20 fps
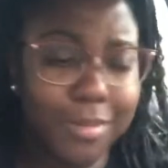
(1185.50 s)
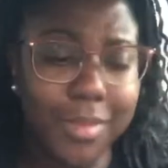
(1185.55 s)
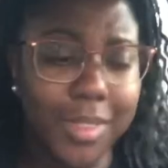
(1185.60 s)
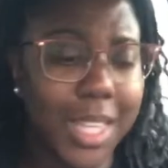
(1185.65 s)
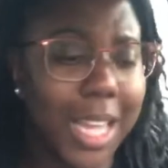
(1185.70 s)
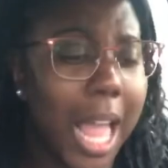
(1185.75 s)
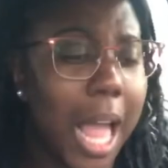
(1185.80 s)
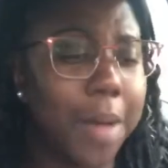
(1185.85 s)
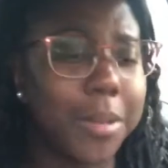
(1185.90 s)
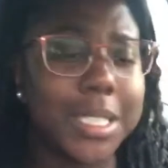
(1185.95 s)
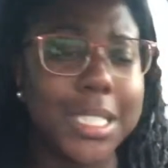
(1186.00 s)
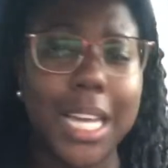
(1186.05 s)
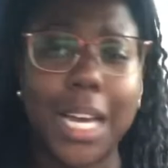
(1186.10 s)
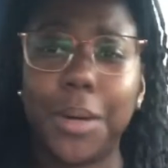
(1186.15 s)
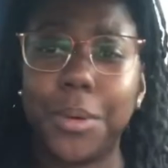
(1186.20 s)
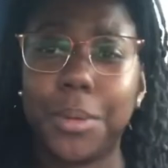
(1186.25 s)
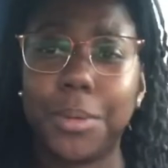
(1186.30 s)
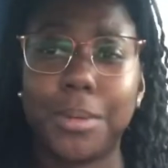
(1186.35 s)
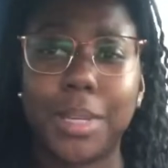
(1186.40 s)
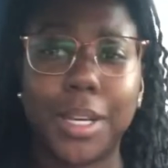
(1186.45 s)
I was like,
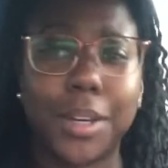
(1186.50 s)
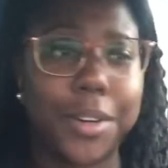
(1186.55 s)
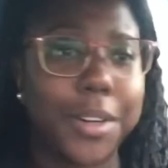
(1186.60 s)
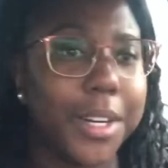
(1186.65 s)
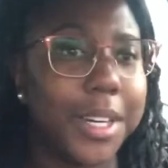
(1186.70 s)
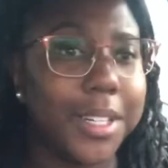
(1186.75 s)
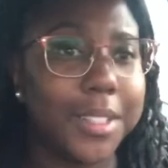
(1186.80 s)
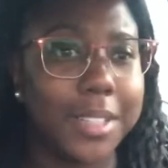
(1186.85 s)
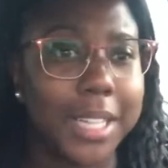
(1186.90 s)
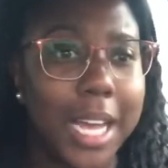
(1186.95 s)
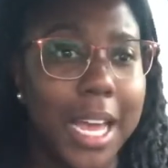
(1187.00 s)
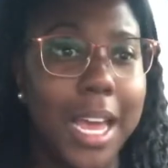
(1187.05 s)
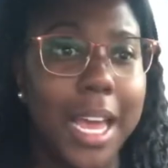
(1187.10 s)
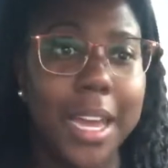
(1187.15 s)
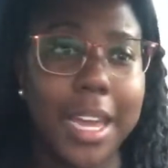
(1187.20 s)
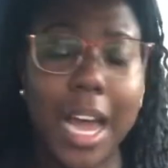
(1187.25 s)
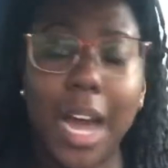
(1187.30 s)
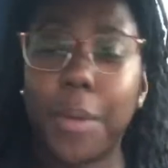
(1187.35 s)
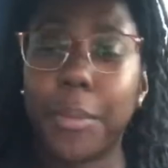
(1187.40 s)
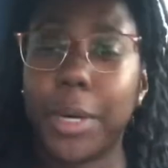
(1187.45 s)
oh Lord.
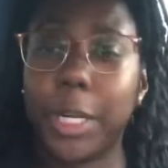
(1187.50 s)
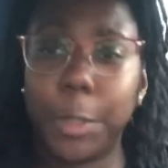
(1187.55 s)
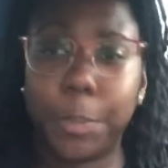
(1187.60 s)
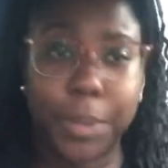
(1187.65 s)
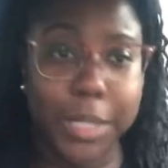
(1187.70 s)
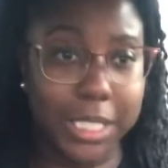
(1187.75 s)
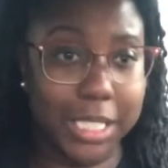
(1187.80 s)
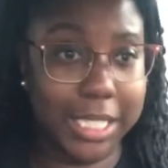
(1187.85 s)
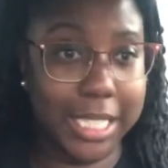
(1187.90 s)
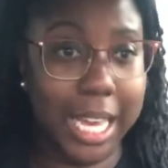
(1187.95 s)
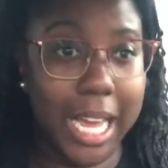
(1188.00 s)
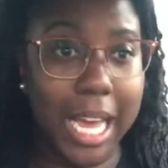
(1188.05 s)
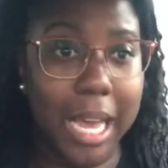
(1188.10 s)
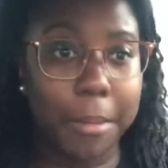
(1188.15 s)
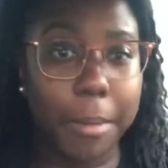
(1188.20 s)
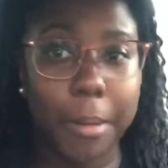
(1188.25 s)
Now I'm really pushing time.